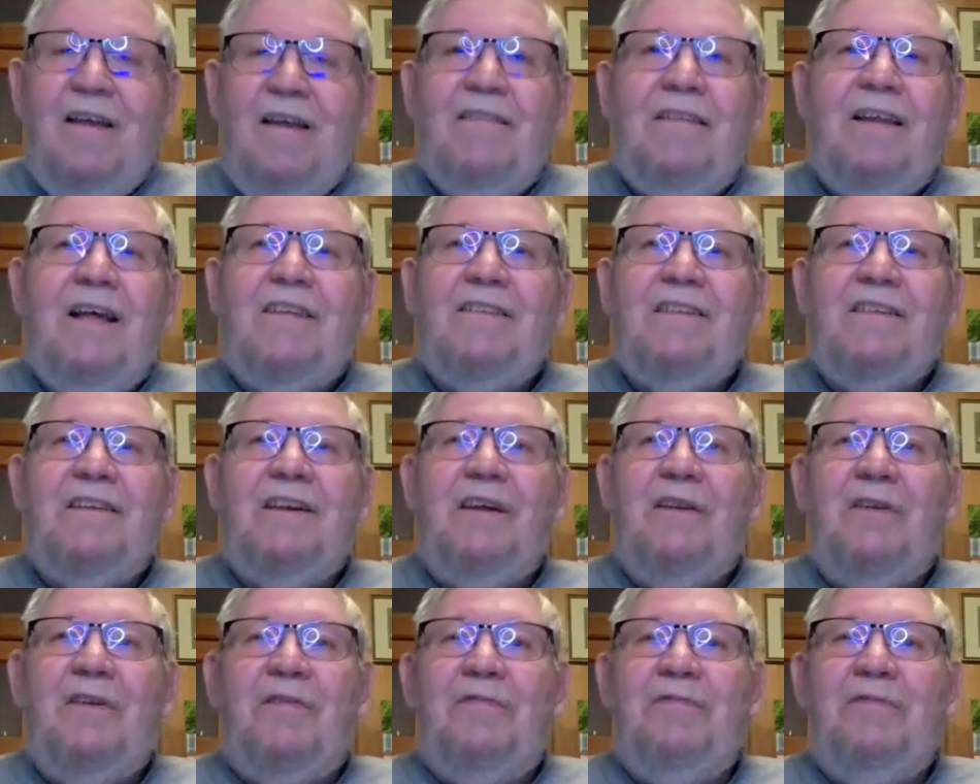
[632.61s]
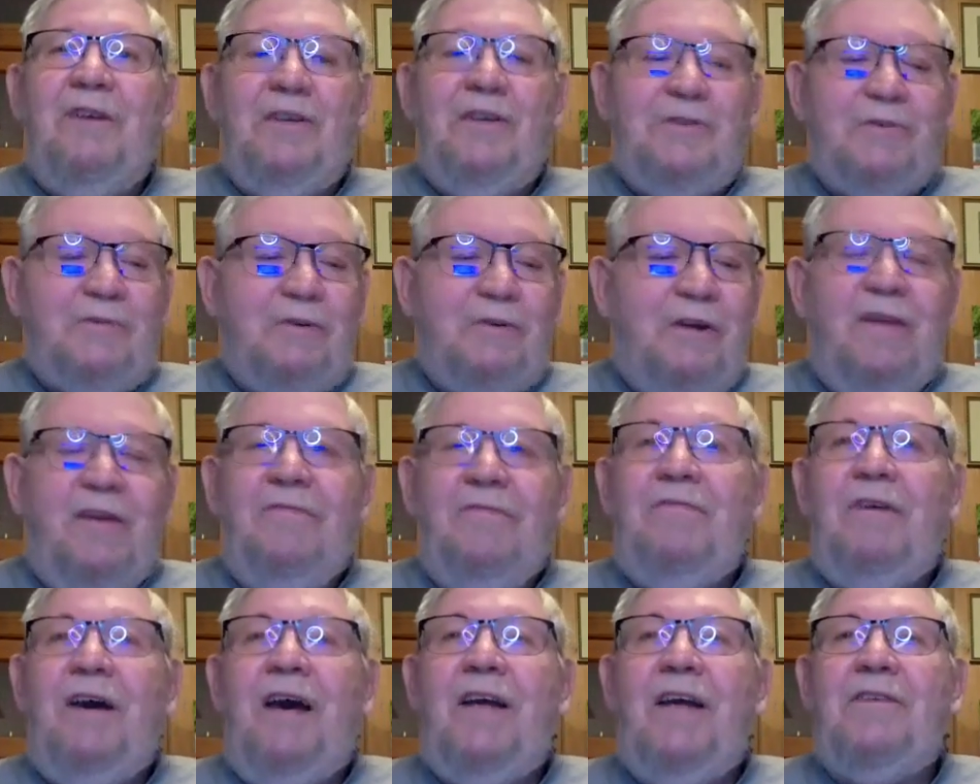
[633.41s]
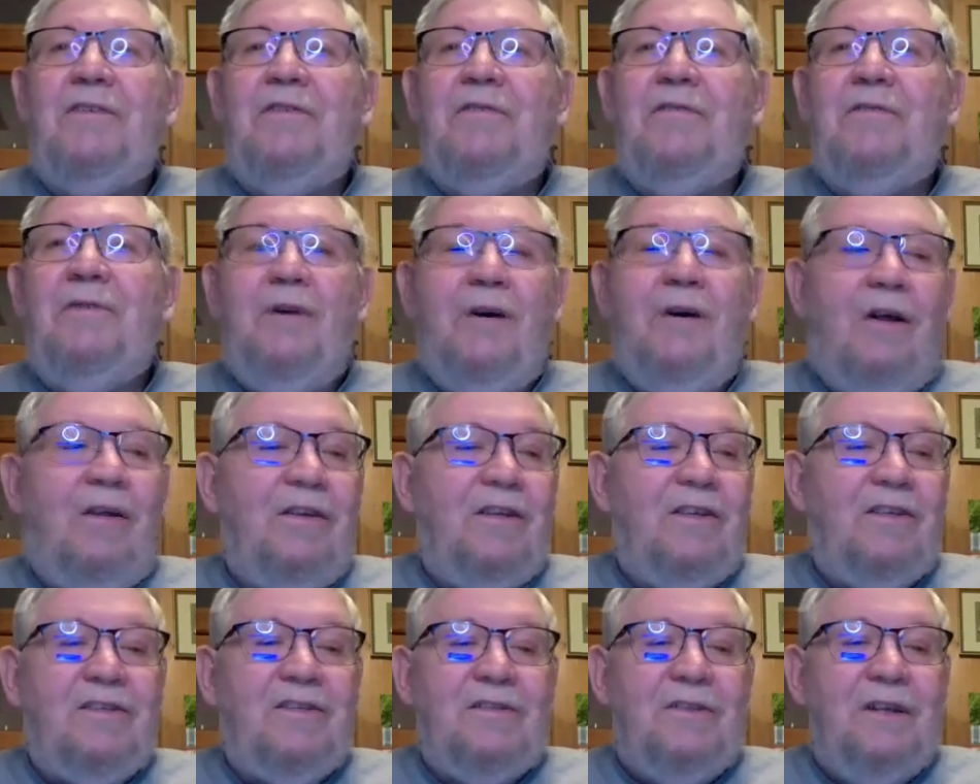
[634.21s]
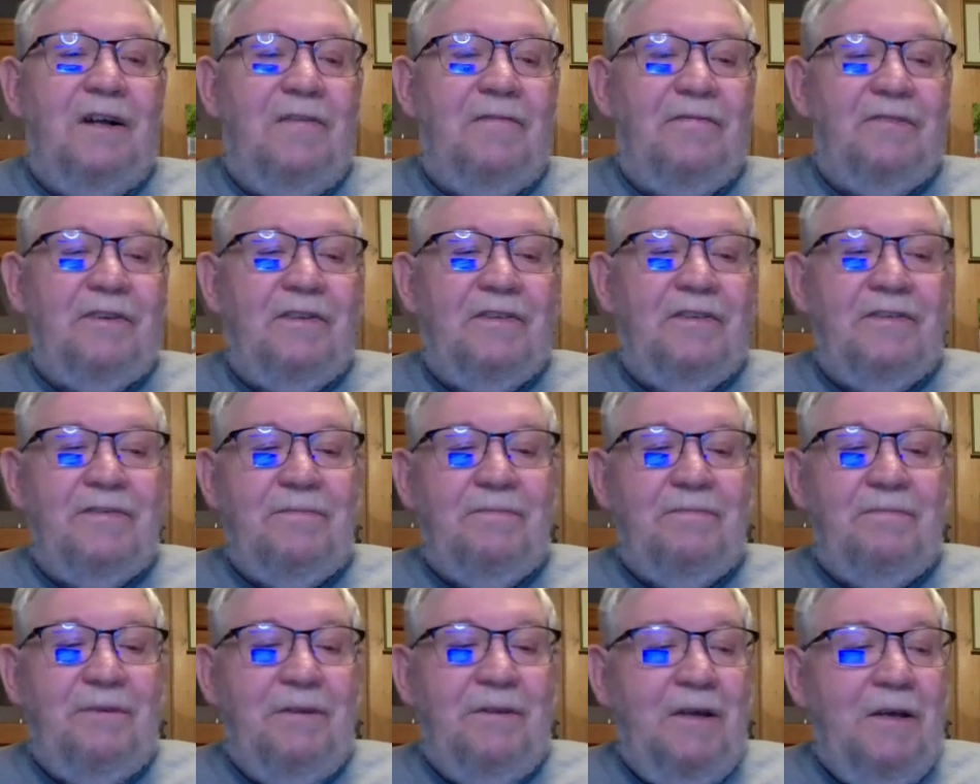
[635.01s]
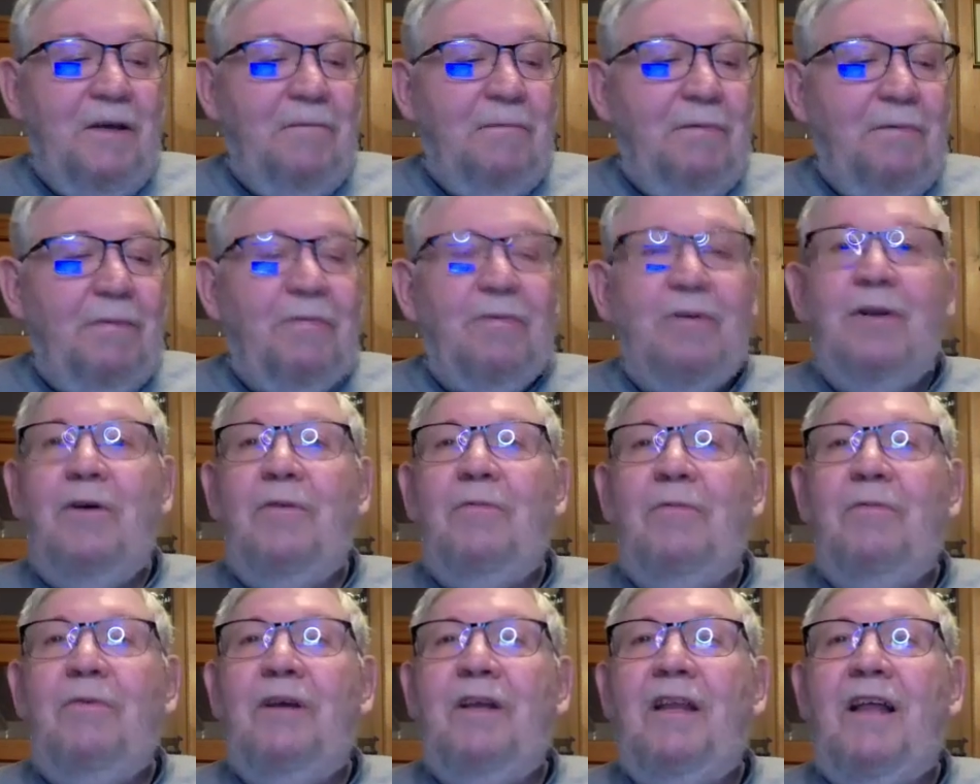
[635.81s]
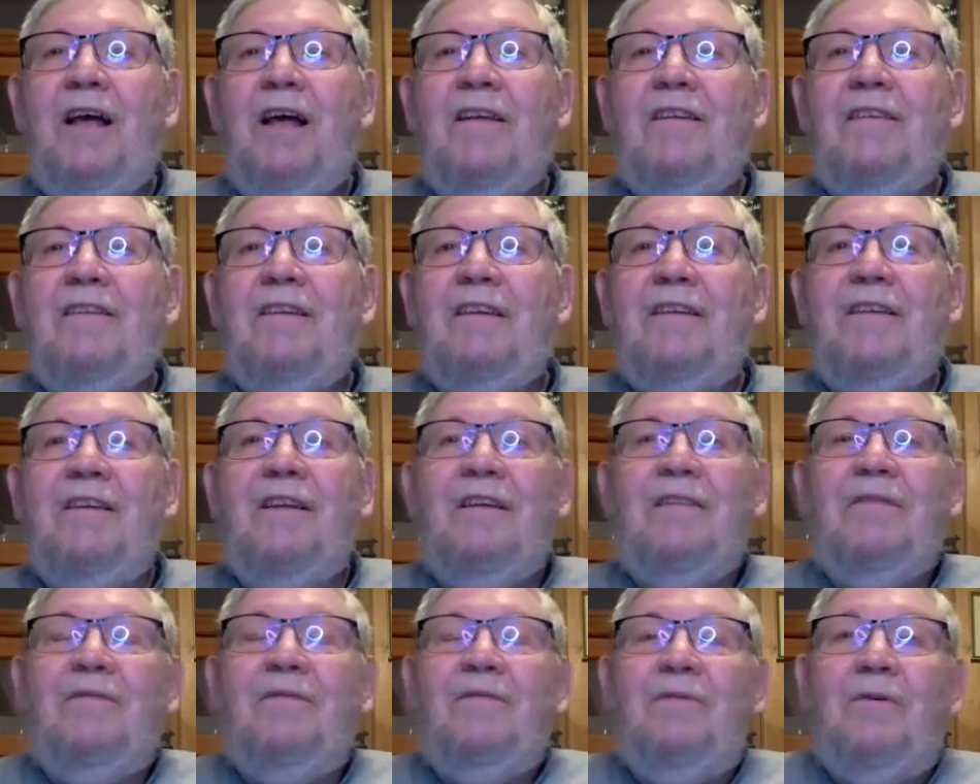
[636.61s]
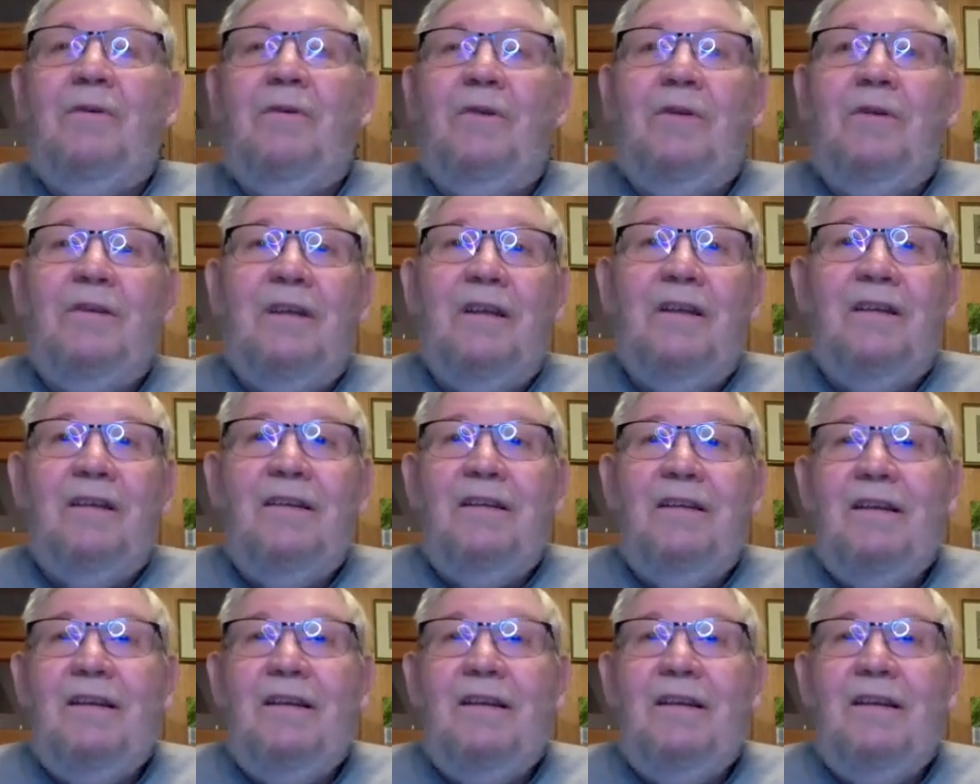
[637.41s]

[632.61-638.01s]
That's another frustrating factor for all this stuff because people don't realize that the world